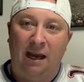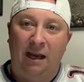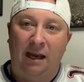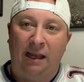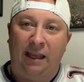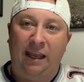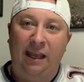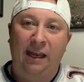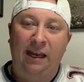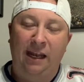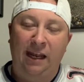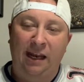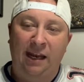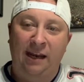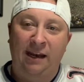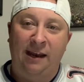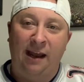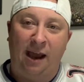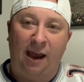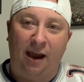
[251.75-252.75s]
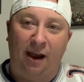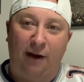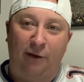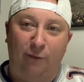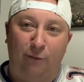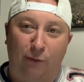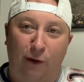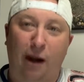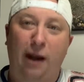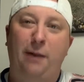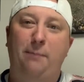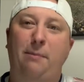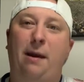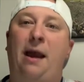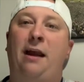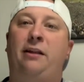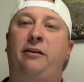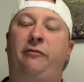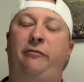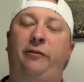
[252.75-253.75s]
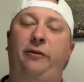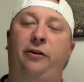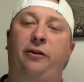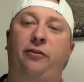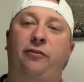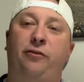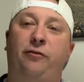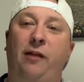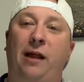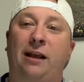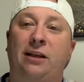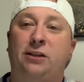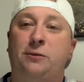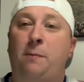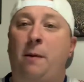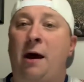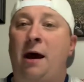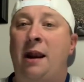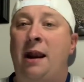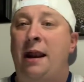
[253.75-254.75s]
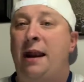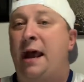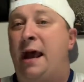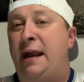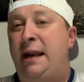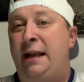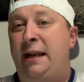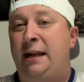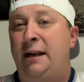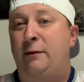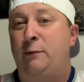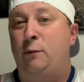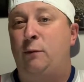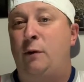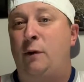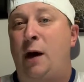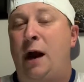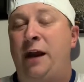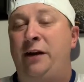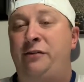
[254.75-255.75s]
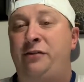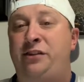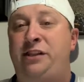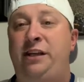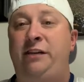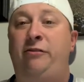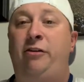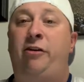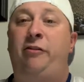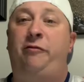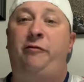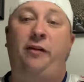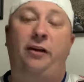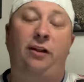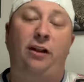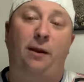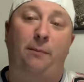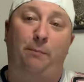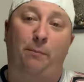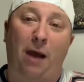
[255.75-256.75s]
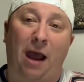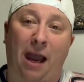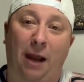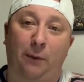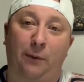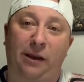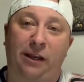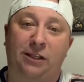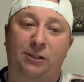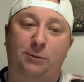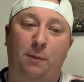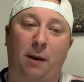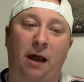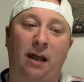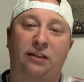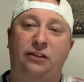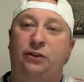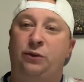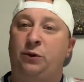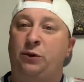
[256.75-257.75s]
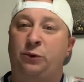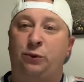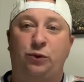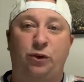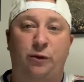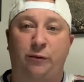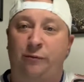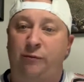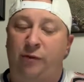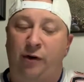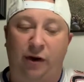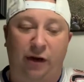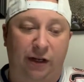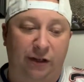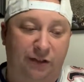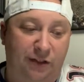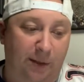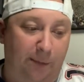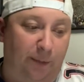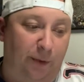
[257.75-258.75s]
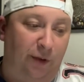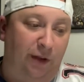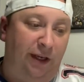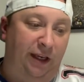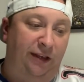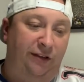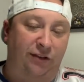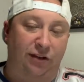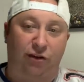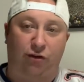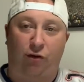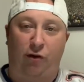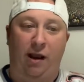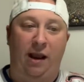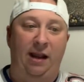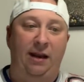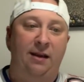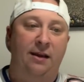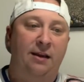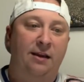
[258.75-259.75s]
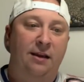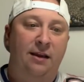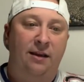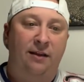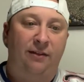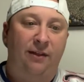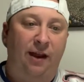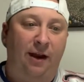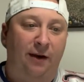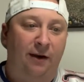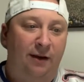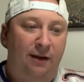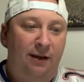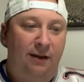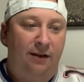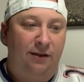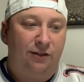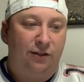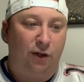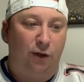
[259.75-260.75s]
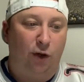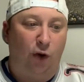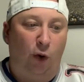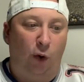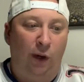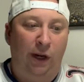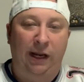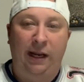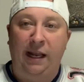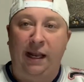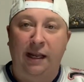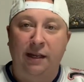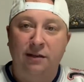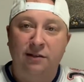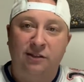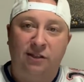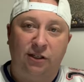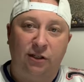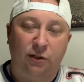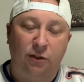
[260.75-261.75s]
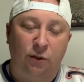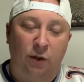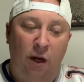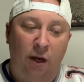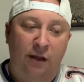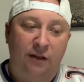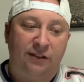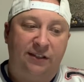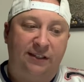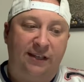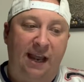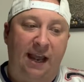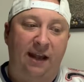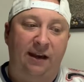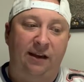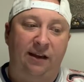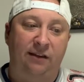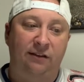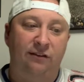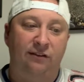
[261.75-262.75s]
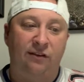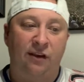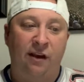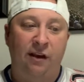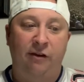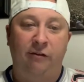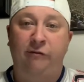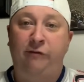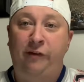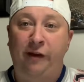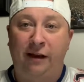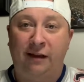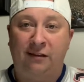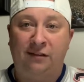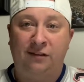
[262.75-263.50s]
he needed a running back to fill a flex spot, and I needed a wide receiver to fill a bye week spot, so it was a very simple, easy trade there. So going into standings, Vic's